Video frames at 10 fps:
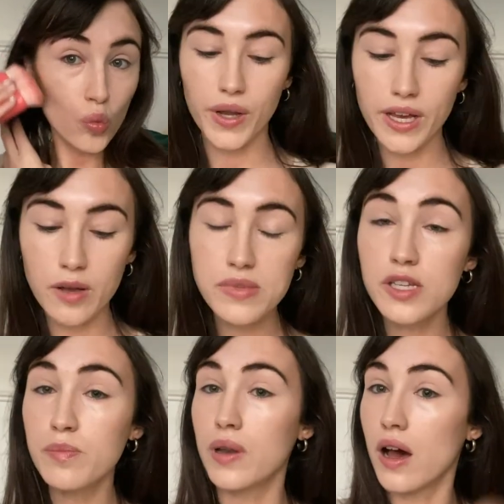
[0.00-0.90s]
When it comes
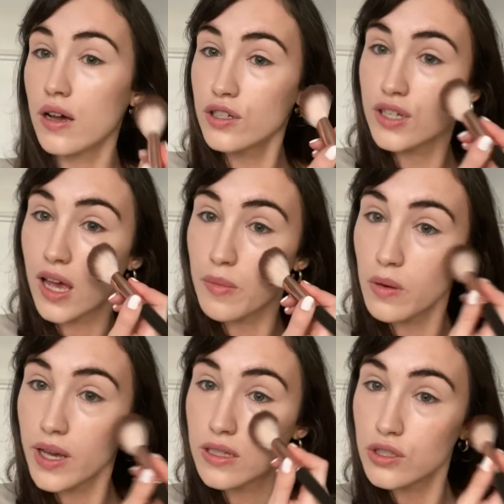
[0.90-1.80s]
to blush,
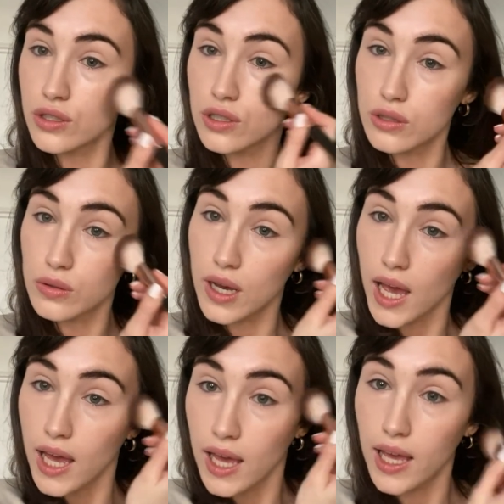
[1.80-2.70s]
MUA do
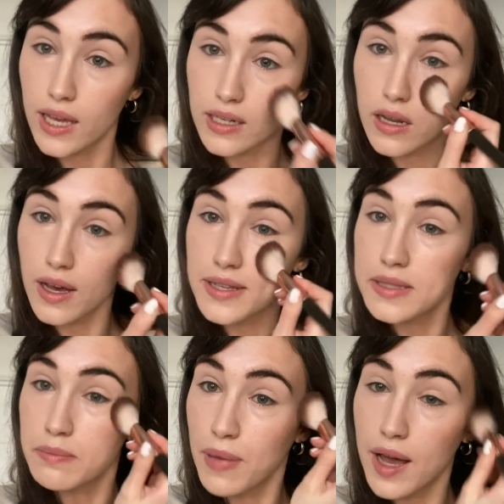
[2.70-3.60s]
a
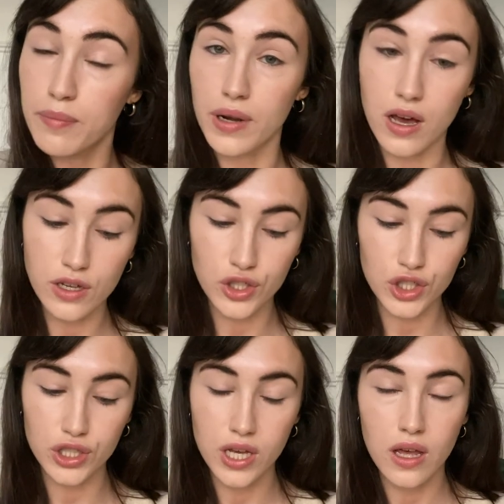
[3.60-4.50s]
nice matte
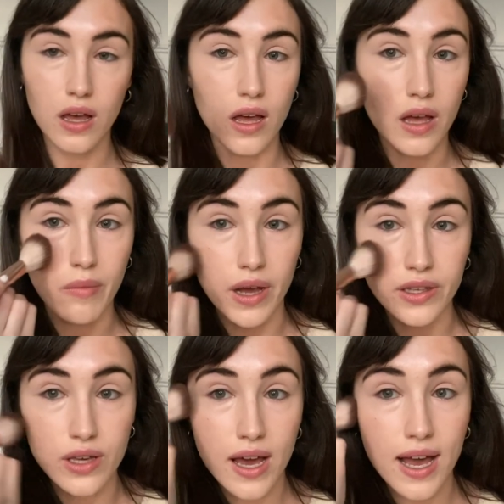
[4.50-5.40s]
blush.
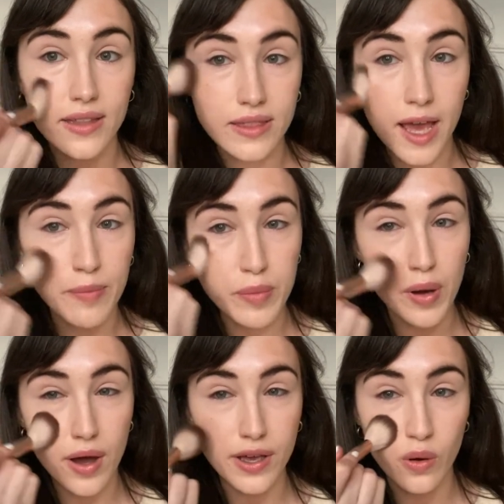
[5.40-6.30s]
I had their
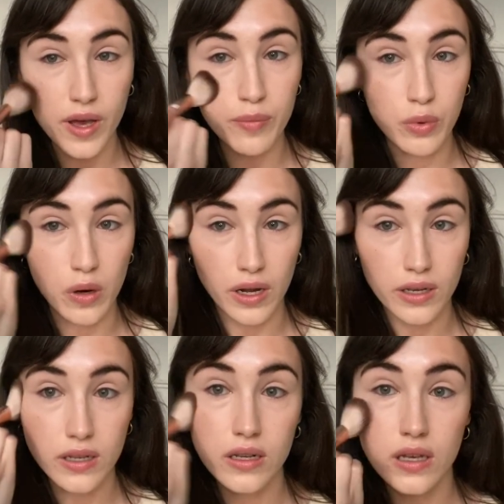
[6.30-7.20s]
papaya whip
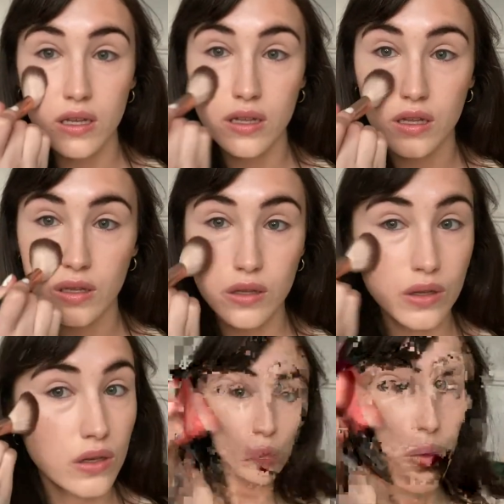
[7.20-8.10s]
one,
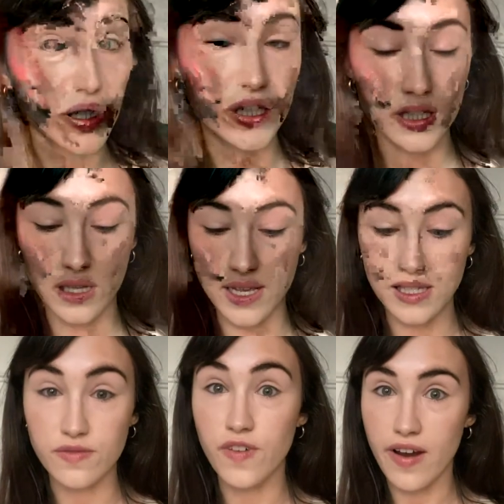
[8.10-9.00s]
which is nice.
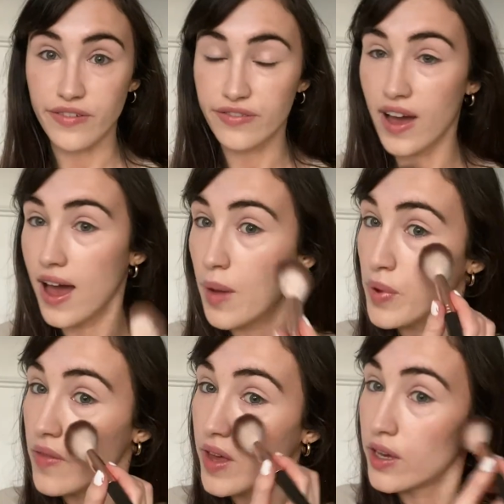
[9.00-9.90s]
It's very fair,
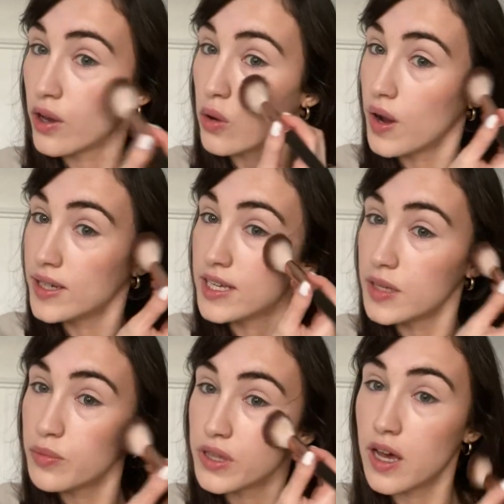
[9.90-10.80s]
but then they go quite
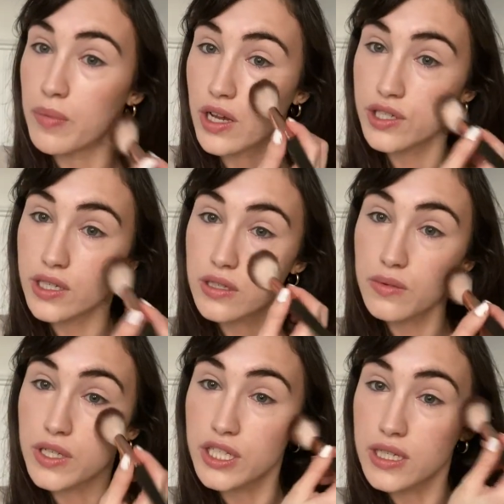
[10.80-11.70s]
deep with their blushes,
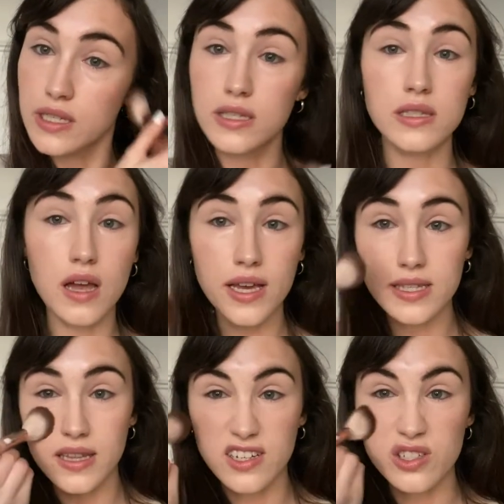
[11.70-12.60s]
which is
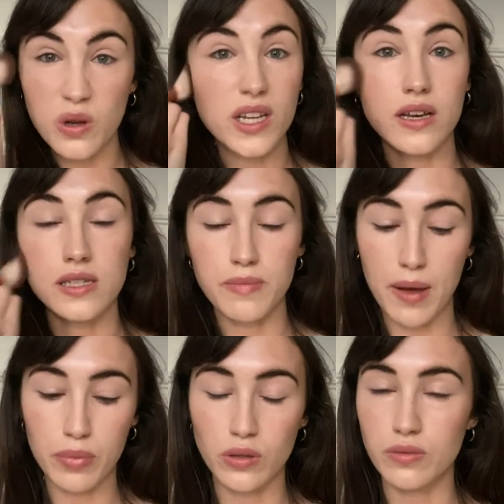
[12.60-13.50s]
nice, and they're just quite nice matte